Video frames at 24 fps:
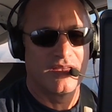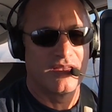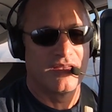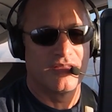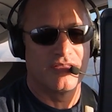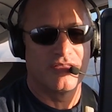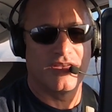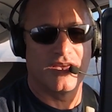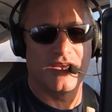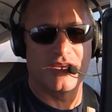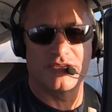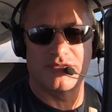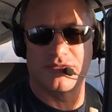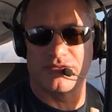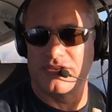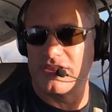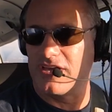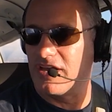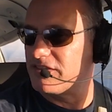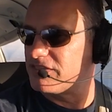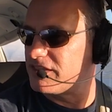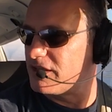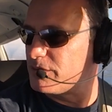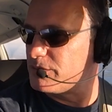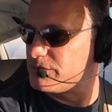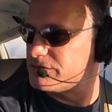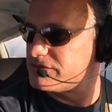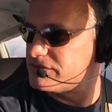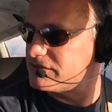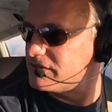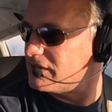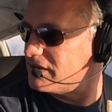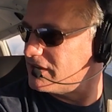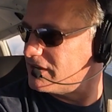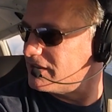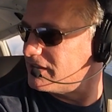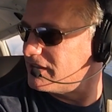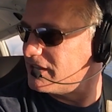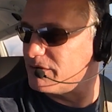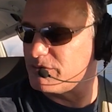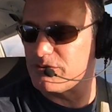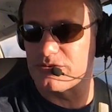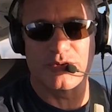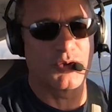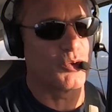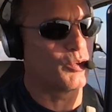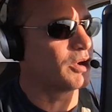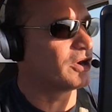thanks for that. That was uh, that was
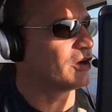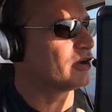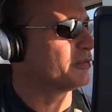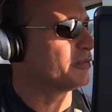quite an